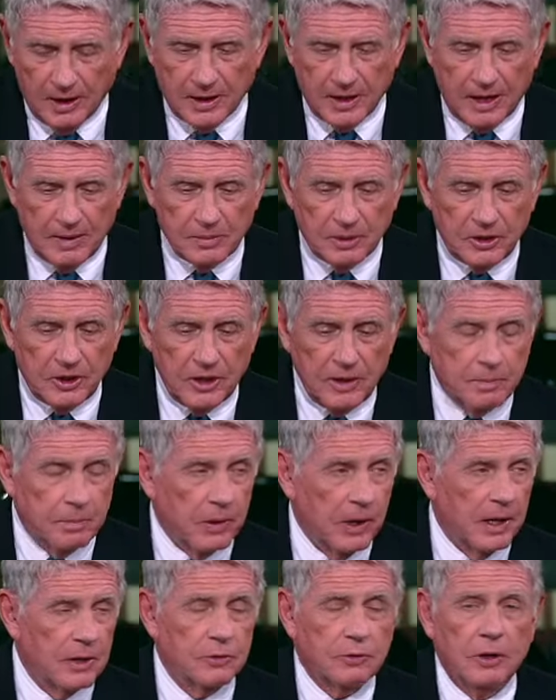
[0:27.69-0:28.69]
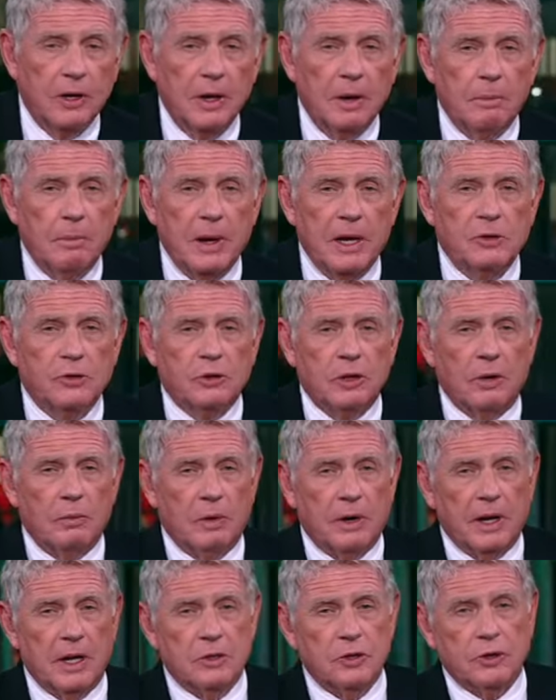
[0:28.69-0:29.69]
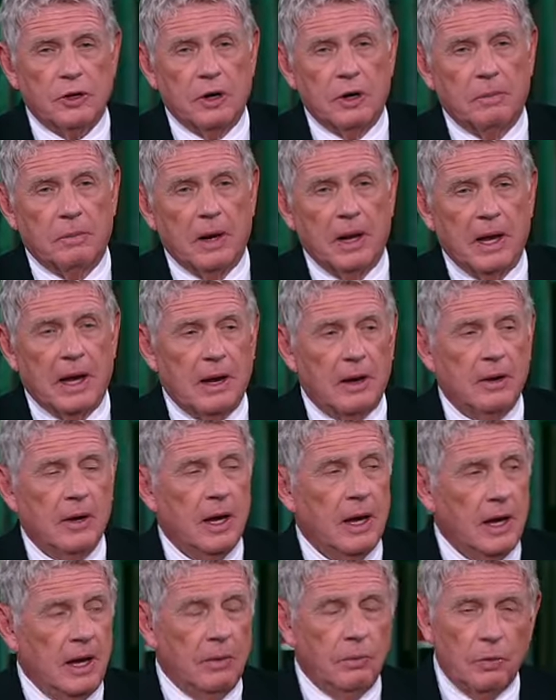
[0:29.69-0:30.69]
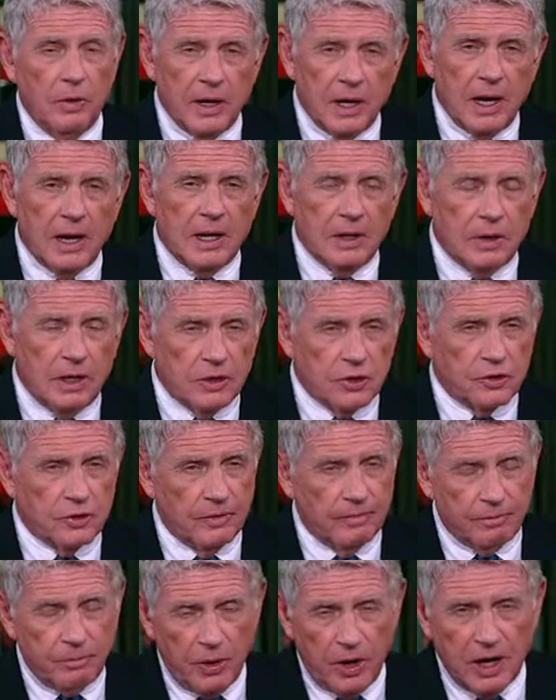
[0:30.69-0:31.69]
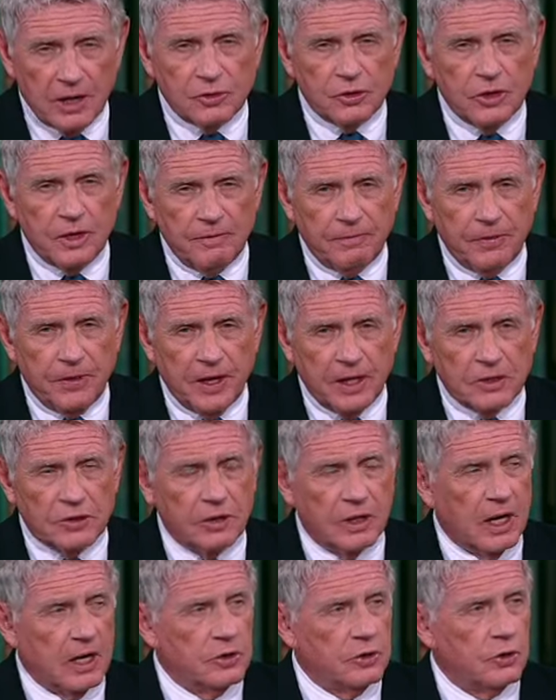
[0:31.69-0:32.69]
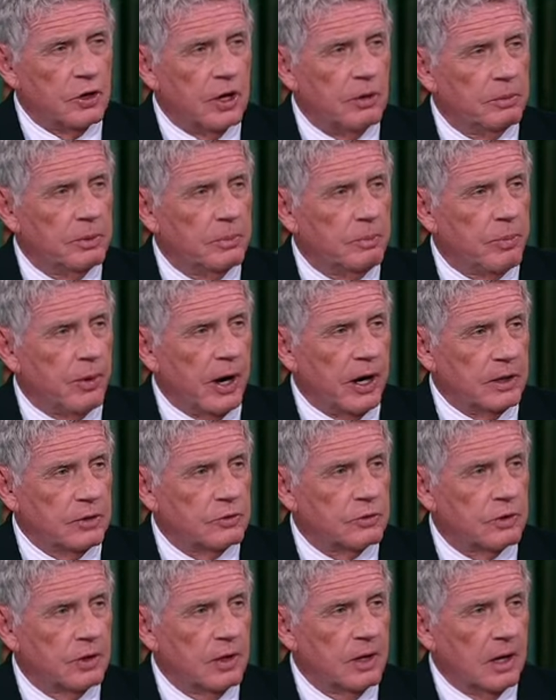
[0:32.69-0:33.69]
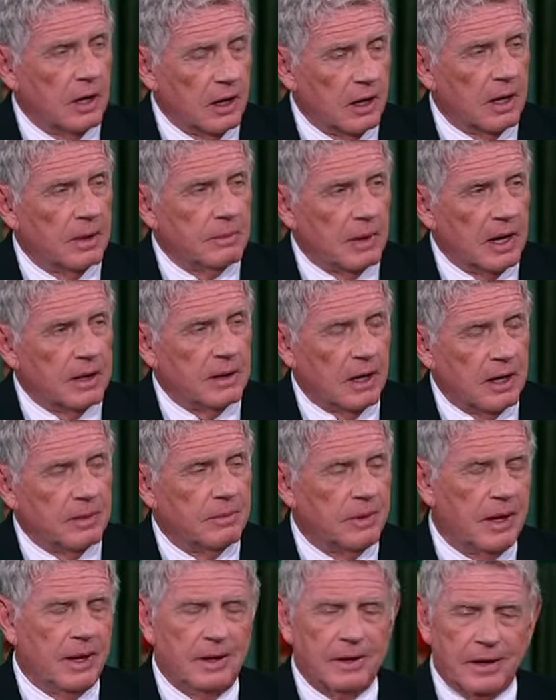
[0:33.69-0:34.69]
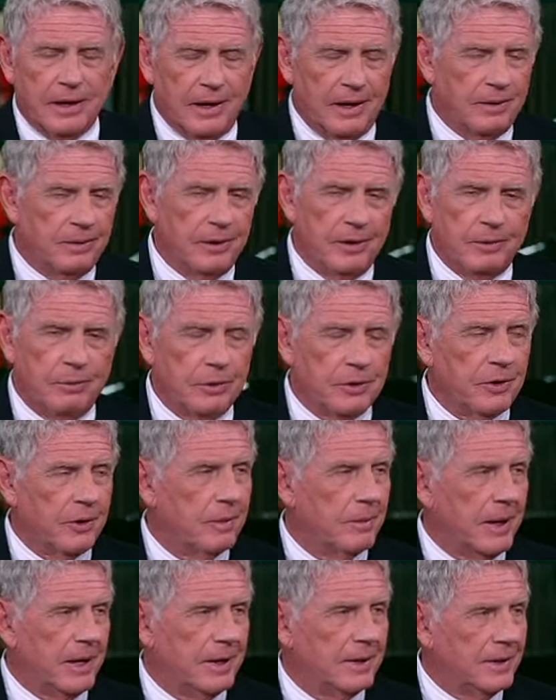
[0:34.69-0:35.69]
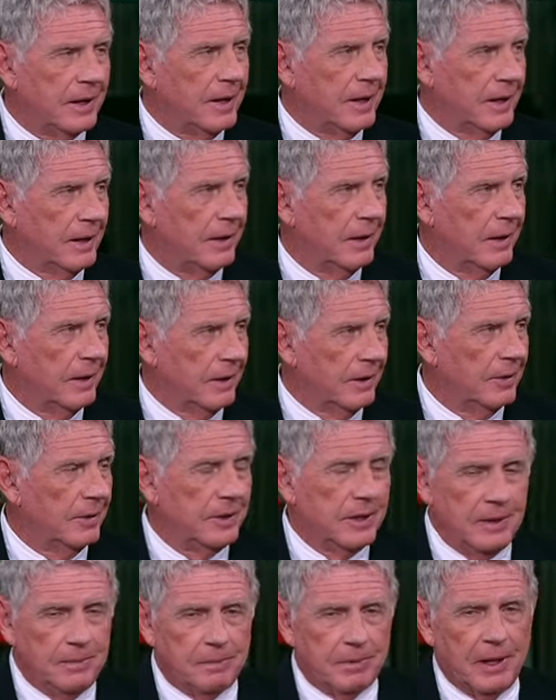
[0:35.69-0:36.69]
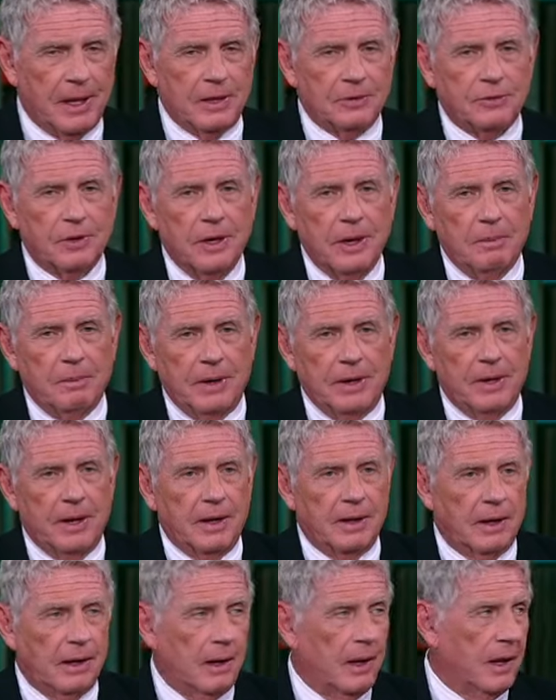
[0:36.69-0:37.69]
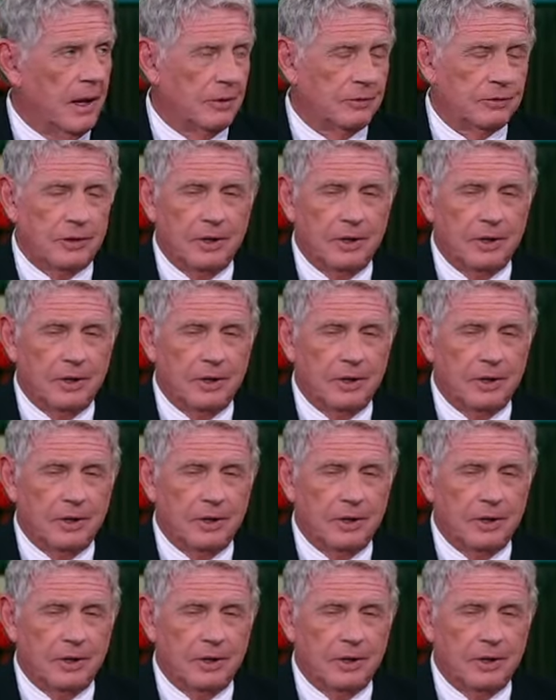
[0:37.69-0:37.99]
I gave him a D plus based on what I saw Bilal and what I and, some positive things that I saw with Bryce. I'm, I, now again, you know, we're talking about a D and a D plus, but nonetheless,